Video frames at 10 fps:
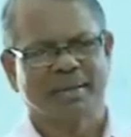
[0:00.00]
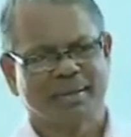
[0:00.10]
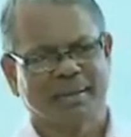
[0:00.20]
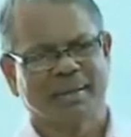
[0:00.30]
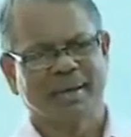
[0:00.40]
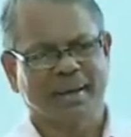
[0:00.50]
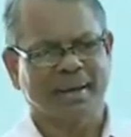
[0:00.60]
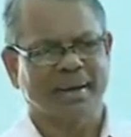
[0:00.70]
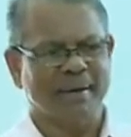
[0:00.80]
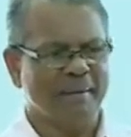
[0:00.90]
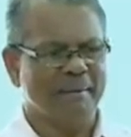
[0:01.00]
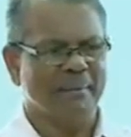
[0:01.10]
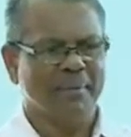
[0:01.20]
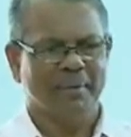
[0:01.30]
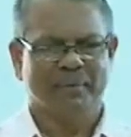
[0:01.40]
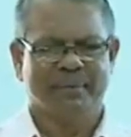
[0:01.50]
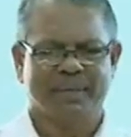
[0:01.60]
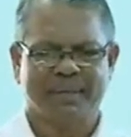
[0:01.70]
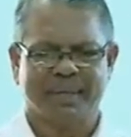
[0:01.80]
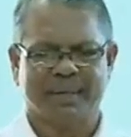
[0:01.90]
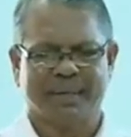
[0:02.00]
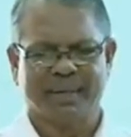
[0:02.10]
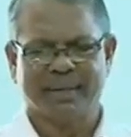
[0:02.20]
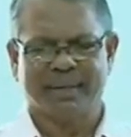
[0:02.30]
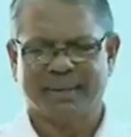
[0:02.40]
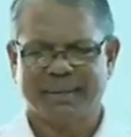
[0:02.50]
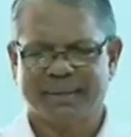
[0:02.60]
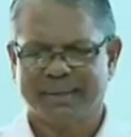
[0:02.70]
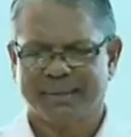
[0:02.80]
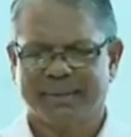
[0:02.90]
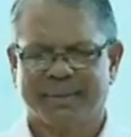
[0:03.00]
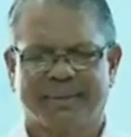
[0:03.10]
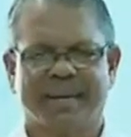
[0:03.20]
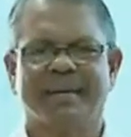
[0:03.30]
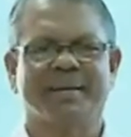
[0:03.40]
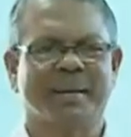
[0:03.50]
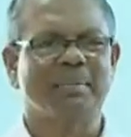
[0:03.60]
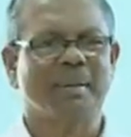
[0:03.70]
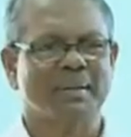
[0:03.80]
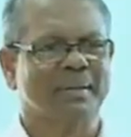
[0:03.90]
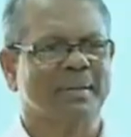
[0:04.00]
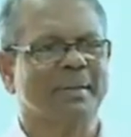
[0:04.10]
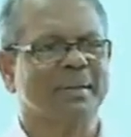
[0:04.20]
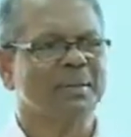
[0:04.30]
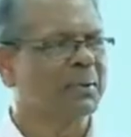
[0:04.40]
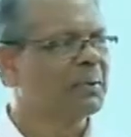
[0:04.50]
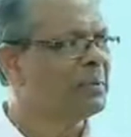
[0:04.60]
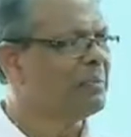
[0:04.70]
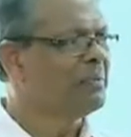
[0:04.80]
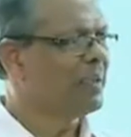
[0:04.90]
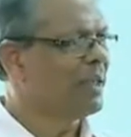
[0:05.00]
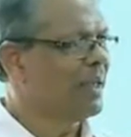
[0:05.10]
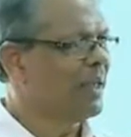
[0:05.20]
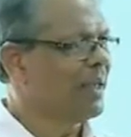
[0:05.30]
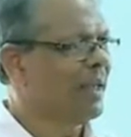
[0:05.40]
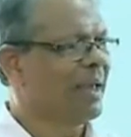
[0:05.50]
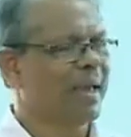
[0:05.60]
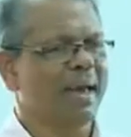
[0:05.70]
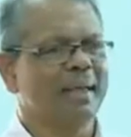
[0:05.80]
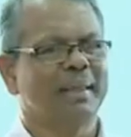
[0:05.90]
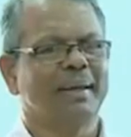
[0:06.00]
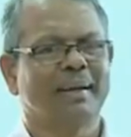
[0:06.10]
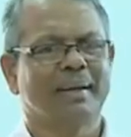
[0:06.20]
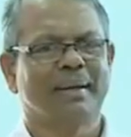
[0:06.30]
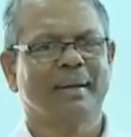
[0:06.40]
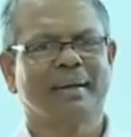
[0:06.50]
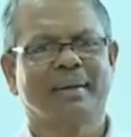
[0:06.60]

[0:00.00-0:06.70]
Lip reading: Say there are, we say 10 tables in this room, and then